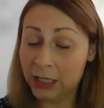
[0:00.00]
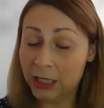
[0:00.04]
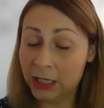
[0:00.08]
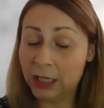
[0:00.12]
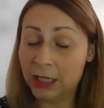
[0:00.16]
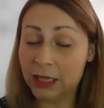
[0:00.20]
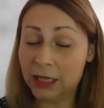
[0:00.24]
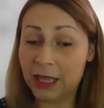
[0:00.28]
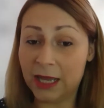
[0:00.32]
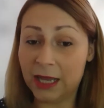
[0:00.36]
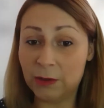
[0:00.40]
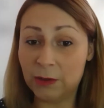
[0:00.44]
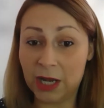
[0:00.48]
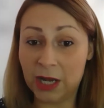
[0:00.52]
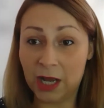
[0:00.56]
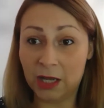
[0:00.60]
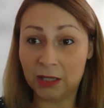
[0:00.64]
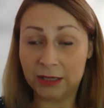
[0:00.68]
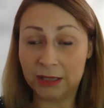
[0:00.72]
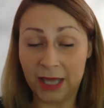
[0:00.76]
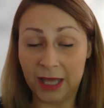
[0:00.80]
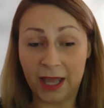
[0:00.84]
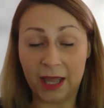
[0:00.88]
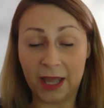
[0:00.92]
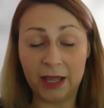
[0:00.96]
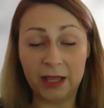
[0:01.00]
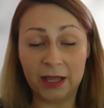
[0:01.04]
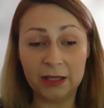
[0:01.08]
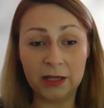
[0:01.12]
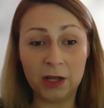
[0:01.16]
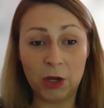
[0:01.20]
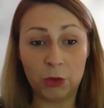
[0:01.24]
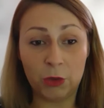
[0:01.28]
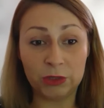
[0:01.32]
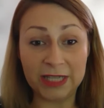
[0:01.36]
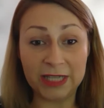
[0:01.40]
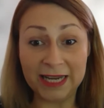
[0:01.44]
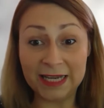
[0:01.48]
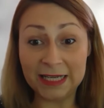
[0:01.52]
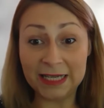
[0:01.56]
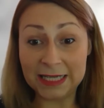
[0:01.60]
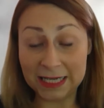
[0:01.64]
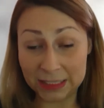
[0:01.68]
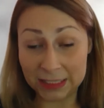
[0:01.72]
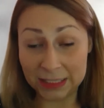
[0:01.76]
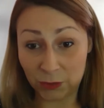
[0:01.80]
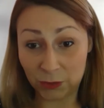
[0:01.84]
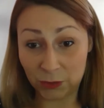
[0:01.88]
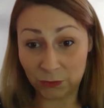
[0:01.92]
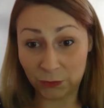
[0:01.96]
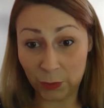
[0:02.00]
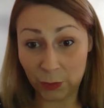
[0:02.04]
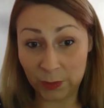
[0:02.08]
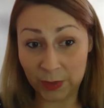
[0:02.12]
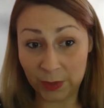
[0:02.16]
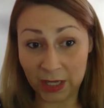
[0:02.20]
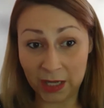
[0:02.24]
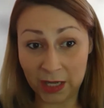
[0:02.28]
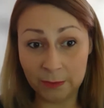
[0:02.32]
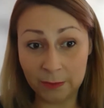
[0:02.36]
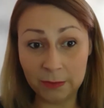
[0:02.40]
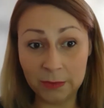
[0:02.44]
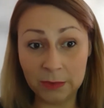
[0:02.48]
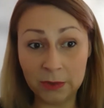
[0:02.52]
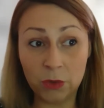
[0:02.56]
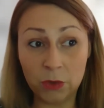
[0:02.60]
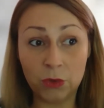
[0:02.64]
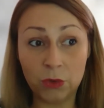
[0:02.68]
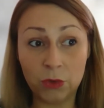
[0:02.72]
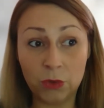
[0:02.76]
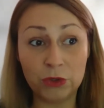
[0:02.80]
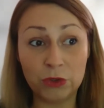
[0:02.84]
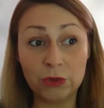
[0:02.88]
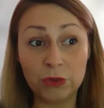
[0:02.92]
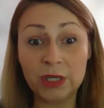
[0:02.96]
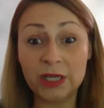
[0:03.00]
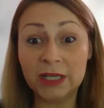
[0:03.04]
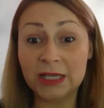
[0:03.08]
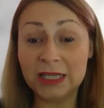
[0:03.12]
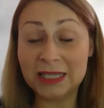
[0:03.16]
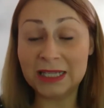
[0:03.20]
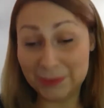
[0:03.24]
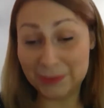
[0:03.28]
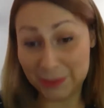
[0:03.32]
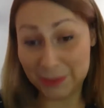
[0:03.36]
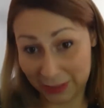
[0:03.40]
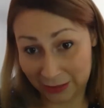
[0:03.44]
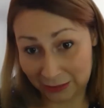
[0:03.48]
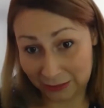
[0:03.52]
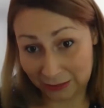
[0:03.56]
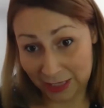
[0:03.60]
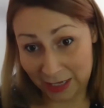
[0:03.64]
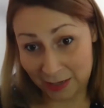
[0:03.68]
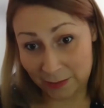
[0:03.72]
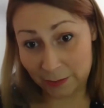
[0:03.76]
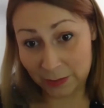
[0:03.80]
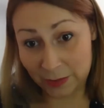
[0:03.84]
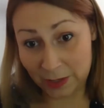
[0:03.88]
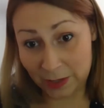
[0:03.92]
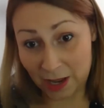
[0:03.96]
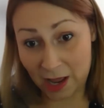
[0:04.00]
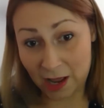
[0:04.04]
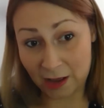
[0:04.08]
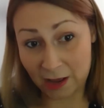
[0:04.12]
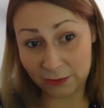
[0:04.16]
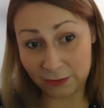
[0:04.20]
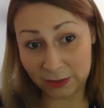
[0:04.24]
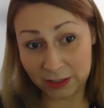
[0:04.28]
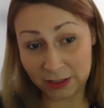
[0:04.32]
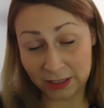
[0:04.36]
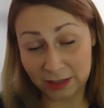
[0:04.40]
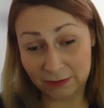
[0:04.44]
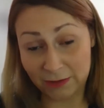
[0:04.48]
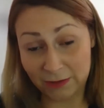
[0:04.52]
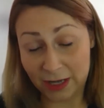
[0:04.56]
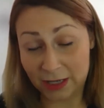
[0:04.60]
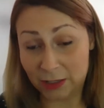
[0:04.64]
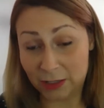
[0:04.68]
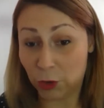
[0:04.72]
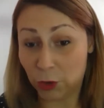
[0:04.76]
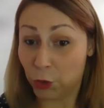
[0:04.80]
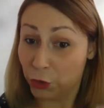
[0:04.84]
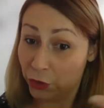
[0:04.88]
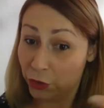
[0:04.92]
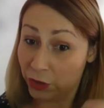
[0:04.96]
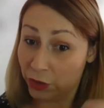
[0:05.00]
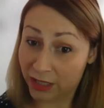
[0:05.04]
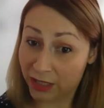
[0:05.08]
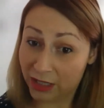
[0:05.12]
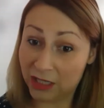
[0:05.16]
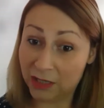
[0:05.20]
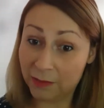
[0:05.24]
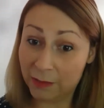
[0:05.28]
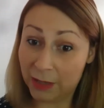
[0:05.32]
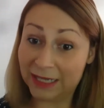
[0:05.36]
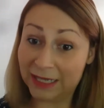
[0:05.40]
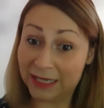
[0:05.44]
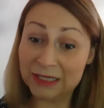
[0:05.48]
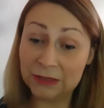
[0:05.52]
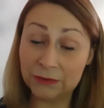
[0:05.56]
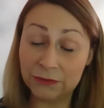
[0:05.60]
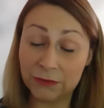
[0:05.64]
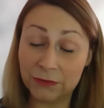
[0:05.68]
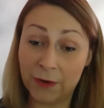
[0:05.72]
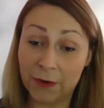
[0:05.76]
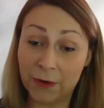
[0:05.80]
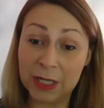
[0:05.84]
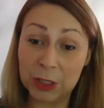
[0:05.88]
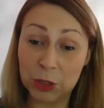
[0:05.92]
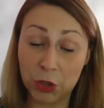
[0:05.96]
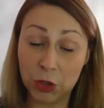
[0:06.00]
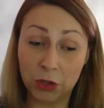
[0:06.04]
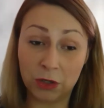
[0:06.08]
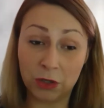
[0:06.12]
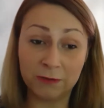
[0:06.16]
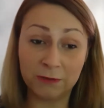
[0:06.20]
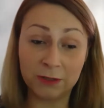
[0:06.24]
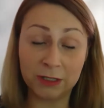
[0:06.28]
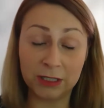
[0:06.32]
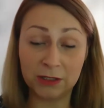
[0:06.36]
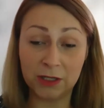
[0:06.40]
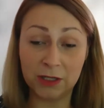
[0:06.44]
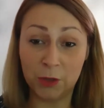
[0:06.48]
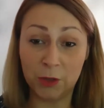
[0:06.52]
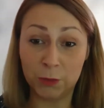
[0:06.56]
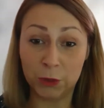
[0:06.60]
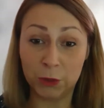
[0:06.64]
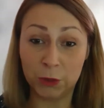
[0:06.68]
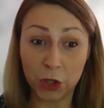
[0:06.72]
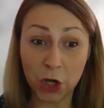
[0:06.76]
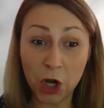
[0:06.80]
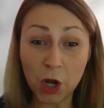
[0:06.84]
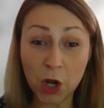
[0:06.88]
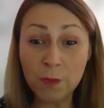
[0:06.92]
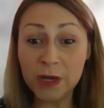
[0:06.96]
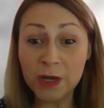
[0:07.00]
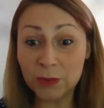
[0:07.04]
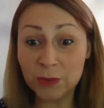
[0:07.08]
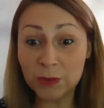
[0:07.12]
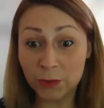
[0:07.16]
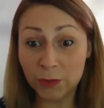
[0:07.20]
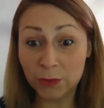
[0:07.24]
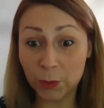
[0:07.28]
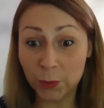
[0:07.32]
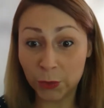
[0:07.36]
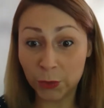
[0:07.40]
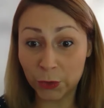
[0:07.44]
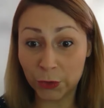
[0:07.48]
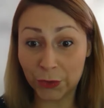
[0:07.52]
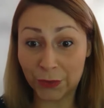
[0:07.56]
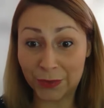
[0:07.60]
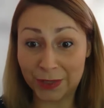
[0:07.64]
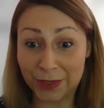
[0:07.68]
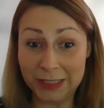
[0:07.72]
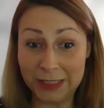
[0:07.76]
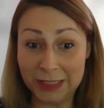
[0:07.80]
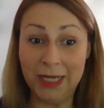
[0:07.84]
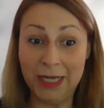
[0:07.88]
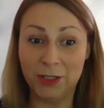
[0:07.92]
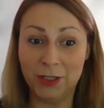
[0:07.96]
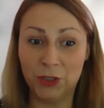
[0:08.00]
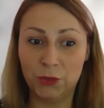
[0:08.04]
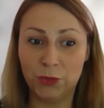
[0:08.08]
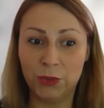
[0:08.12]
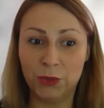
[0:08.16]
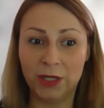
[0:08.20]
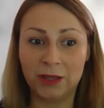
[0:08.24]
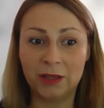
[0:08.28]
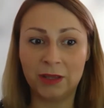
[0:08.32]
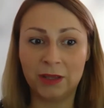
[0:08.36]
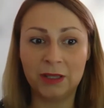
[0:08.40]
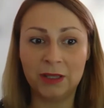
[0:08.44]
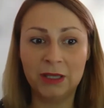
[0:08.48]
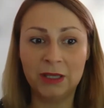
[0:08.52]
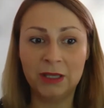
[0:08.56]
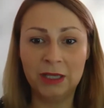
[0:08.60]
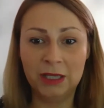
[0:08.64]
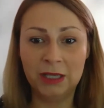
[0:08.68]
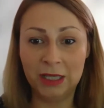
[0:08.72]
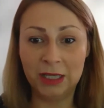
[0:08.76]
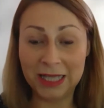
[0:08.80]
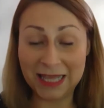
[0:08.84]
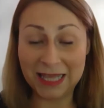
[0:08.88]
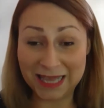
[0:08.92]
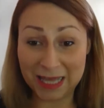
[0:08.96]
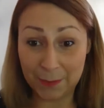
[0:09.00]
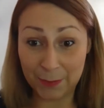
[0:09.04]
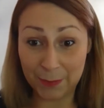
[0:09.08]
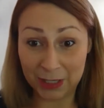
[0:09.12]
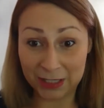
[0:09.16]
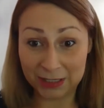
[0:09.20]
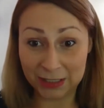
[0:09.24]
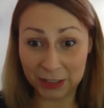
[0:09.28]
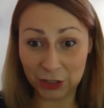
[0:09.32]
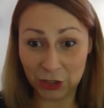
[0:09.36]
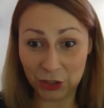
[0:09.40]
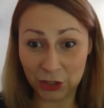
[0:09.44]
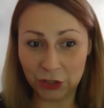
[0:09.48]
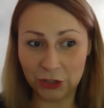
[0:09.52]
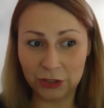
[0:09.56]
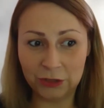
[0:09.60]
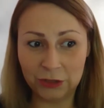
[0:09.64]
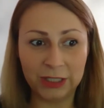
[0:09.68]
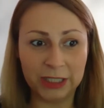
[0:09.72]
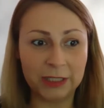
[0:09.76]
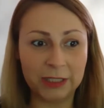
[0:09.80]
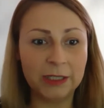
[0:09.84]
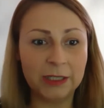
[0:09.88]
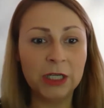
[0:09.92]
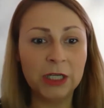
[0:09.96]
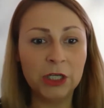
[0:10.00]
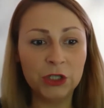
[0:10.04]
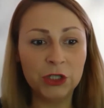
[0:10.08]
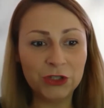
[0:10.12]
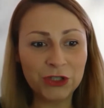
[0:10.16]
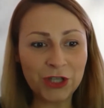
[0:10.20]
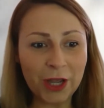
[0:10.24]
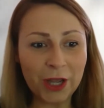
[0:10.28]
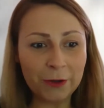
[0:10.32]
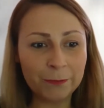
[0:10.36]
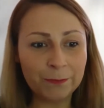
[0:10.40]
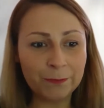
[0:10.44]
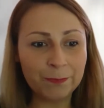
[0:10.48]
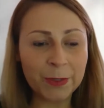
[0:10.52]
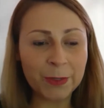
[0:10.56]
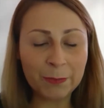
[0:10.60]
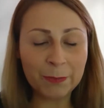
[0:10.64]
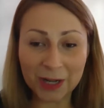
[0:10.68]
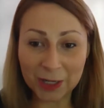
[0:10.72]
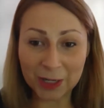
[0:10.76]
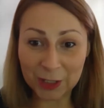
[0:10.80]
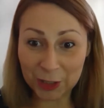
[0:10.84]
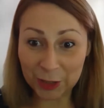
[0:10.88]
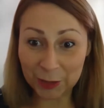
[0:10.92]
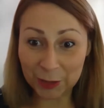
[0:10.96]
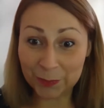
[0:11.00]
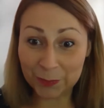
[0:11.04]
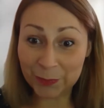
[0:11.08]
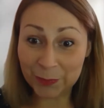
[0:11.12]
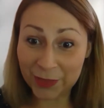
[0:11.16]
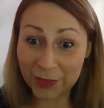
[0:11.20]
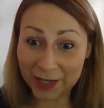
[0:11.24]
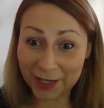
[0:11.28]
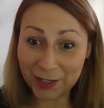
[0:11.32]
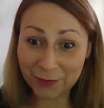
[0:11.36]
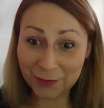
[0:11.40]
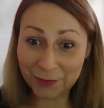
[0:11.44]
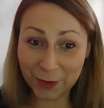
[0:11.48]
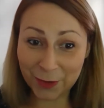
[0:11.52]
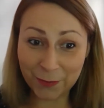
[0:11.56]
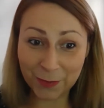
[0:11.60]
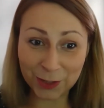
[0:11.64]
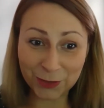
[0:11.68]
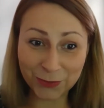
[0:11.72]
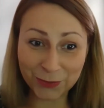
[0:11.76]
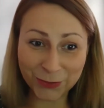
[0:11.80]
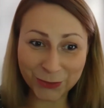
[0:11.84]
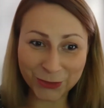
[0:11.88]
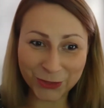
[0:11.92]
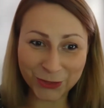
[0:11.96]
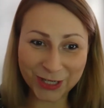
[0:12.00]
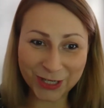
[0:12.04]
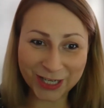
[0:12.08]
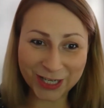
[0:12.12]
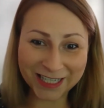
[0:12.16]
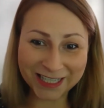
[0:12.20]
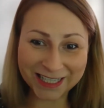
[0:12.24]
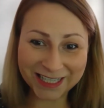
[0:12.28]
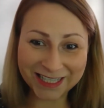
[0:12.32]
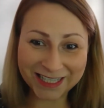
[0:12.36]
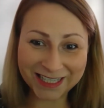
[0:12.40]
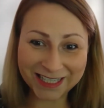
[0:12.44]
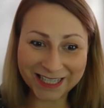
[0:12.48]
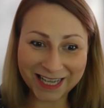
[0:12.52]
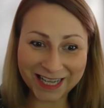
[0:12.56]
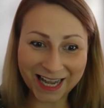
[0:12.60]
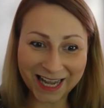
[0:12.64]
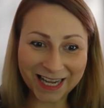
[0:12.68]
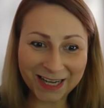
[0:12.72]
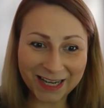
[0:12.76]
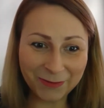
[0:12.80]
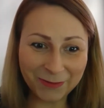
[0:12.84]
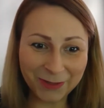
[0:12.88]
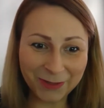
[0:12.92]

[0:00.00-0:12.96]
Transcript: They are there all day until 4 p.m. or you can email them after the event, or you can email info@youroverseashome.com and we will put you in touch with them additionally. So Malcolm, thank you very much for joining us today.